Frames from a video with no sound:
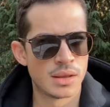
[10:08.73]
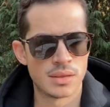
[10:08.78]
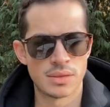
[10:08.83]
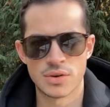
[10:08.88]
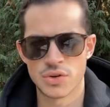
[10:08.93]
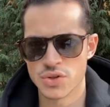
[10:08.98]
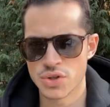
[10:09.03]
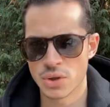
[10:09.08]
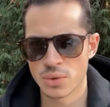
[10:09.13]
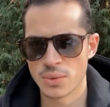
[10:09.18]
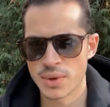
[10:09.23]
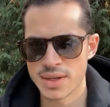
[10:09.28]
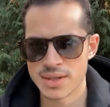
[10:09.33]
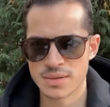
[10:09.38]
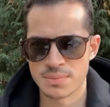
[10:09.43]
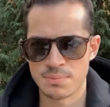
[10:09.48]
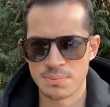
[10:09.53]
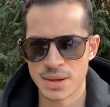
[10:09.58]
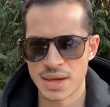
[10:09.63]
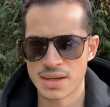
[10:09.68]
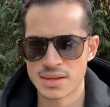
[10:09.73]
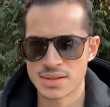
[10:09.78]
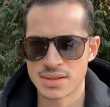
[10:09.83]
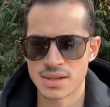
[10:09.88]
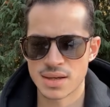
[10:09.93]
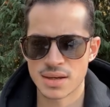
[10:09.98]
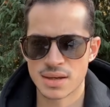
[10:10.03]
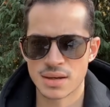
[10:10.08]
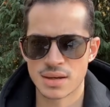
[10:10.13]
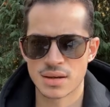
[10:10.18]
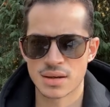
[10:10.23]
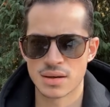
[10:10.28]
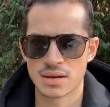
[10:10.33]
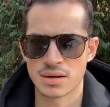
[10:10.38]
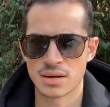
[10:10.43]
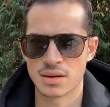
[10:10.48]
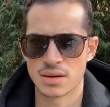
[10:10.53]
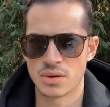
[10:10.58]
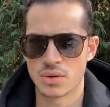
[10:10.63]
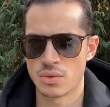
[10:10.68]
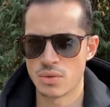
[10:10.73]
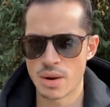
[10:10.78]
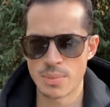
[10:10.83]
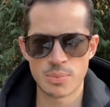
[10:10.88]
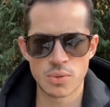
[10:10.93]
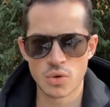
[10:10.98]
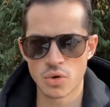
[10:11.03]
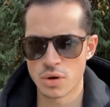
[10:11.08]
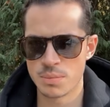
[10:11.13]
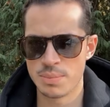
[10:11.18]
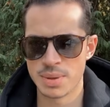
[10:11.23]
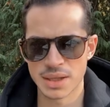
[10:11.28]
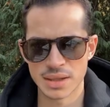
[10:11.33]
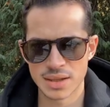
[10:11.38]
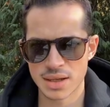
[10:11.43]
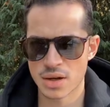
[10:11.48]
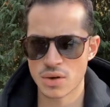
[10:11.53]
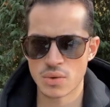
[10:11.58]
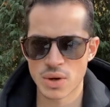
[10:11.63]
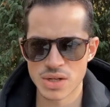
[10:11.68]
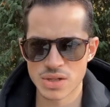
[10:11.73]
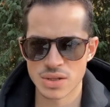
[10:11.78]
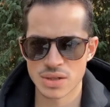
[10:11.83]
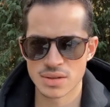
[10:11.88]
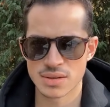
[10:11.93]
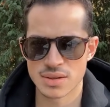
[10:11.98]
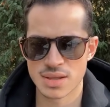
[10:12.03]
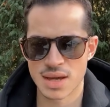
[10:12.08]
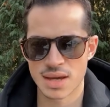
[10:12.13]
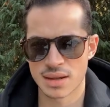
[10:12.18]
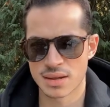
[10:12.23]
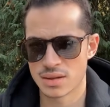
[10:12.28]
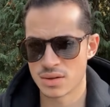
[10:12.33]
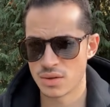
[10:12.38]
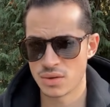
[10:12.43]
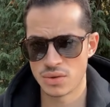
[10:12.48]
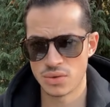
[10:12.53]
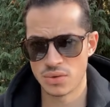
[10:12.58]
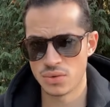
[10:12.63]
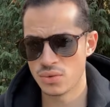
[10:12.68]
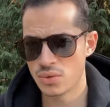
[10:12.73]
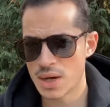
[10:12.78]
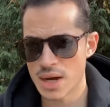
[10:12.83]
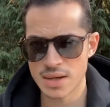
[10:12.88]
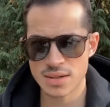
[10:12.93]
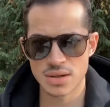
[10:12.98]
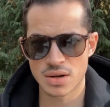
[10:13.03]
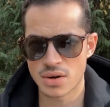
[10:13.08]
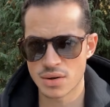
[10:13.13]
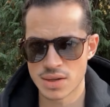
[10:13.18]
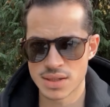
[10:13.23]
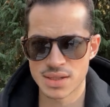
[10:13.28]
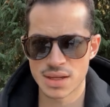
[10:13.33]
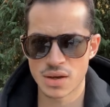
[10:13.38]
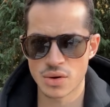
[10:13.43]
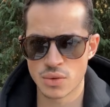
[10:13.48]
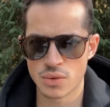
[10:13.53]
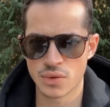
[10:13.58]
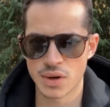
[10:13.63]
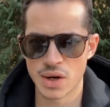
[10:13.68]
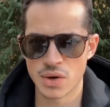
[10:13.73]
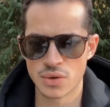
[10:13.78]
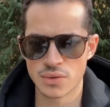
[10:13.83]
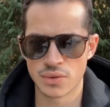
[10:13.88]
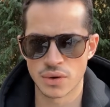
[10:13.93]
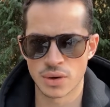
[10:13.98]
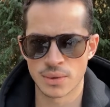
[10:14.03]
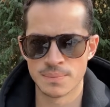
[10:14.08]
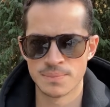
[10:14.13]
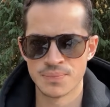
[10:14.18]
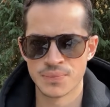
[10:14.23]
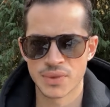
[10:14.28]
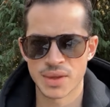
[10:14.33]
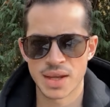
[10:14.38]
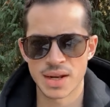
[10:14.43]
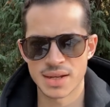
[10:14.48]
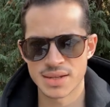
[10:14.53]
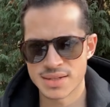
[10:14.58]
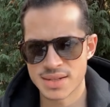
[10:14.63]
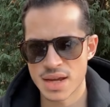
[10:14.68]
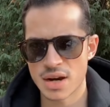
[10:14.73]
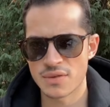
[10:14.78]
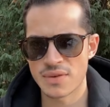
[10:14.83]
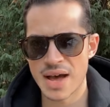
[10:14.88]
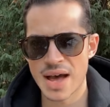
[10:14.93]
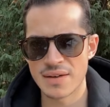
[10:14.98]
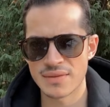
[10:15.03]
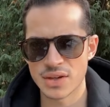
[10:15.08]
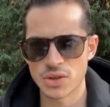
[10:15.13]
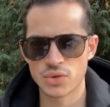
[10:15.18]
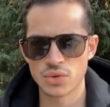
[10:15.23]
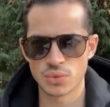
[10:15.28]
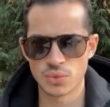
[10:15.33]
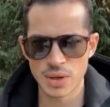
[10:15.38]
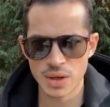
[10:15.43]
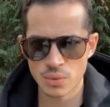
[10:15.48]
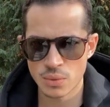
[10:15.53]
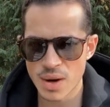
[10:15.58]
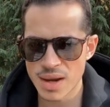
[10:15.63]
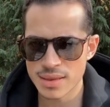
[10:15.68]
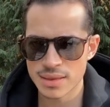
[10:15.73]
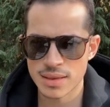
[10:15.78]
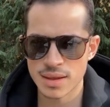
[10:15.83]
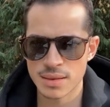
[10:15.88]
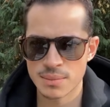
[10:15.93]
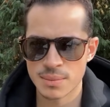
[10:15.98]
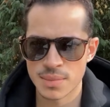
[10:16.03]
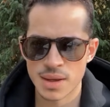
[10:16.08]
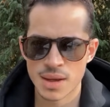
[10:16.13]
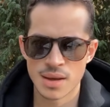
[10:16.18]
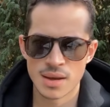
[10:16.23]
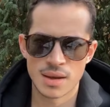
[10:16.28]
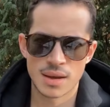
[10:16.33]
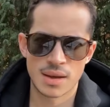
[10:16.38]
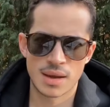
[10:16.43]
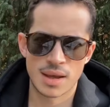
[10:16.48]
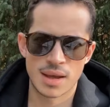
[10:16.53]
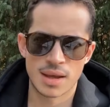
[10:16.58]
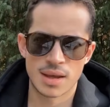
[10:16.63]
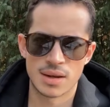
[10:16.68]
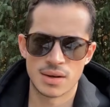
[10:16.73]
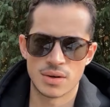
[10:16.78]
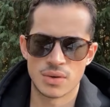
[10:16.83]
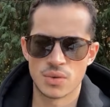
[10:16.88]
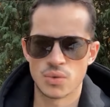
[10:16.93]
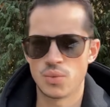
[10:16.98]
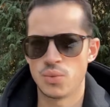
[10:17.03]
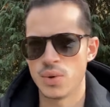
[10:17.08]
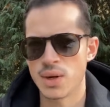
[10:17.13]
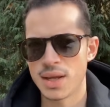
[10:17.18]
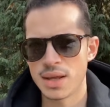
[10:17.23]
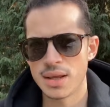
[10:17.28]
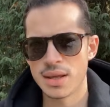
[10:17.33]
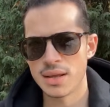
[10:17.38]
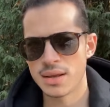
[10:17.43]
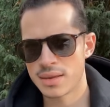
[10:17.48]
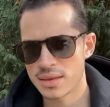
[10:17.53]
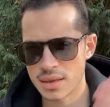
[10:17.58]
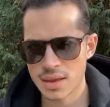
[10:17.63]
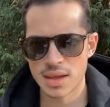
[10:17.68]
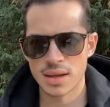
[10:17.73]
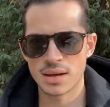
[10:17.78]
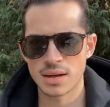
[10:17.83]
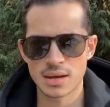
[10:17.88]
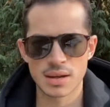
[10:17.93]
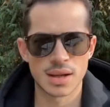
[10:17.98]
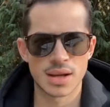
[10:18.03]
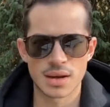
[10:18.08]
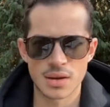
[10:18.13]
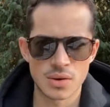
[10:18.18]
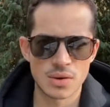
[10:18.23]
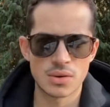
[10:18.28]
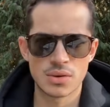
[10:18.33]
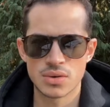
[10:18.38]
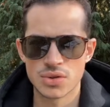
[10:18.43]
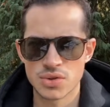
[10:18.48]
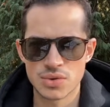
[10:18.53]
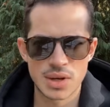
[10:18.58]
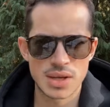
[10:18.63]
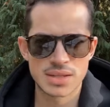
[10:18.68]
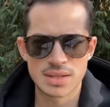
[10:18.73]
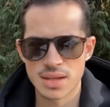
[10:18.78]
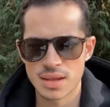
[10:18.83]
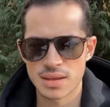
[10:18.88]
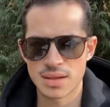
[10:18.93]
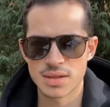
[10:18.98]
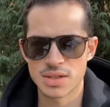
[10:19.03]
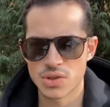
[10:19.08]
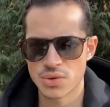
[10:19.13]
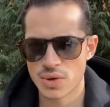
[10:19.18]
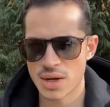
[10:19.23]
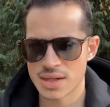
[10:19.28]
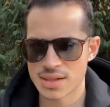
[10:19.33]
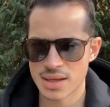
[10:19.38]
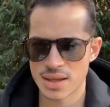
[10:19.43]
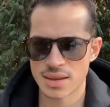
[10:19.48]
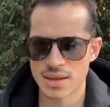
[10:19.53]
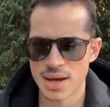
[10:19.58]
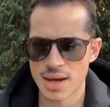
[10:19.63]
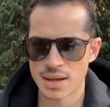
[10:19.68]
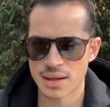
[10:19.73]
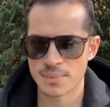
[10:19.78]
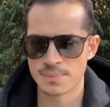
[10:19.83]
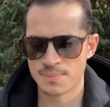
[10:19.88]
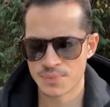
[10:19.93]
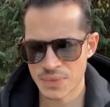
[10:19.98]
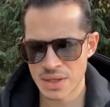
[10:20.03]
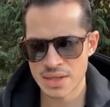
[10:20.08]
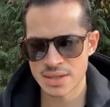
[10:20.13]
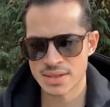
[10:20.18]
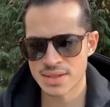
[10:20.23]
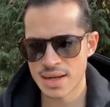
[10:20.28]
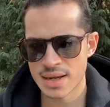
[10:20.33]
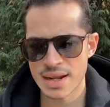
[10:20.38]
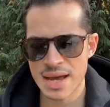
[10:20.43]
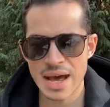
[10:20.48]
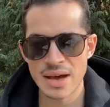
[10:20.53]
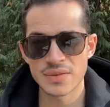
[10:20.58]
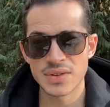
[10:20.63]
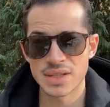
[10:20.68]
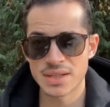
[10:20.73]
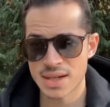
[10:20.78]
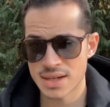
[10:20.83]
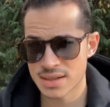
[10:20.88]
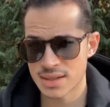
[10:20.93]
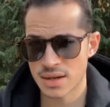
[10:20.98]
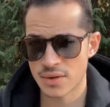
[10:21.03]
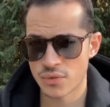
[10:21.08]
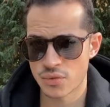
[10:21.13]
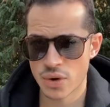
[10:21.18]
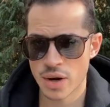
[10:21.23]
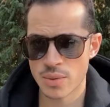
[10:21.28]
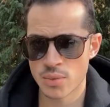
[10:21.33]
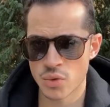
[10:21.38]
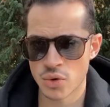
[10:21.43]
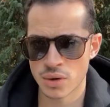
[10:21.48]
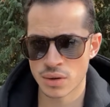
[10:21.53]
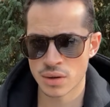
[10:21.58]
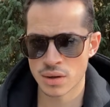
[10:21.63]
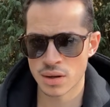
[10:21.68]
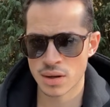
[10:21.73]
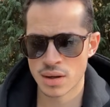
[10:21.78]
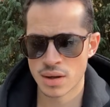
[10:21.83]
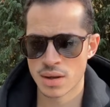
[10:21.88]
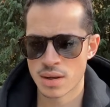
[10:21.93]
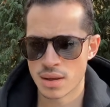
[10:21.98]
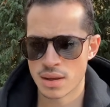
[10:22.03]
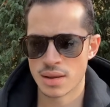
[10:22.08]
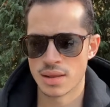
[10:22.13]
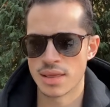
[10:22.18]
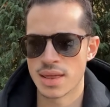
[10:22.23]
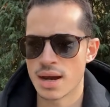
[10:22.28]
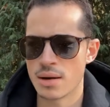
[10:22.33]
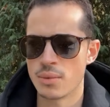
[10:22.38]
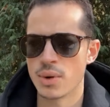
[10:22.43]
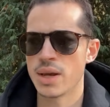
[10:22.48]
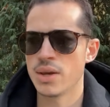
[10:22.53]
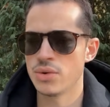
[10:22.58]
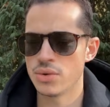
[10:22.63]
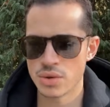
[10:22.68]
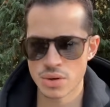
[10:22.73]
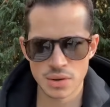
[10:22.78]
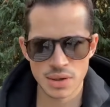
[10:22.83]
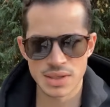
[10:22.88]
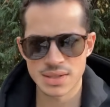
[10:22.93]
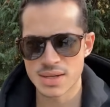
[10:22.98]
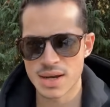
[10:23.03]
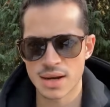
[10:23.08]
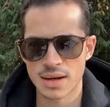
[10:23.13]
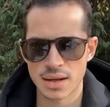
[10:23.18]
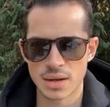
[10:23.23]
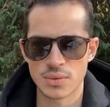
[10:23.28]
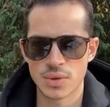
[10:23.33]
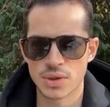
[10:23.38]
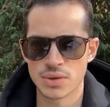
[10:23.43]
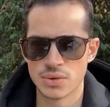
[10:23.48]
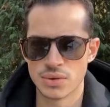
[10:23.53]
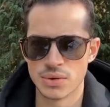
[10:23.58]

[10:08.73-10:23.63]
there's always basic rapport building questions that you guys are going to say over and over. And instead of having to rewrite them and rethink like, oh, should I say this? Should I say that? Instead, have a texting framework. That way you know exactly what to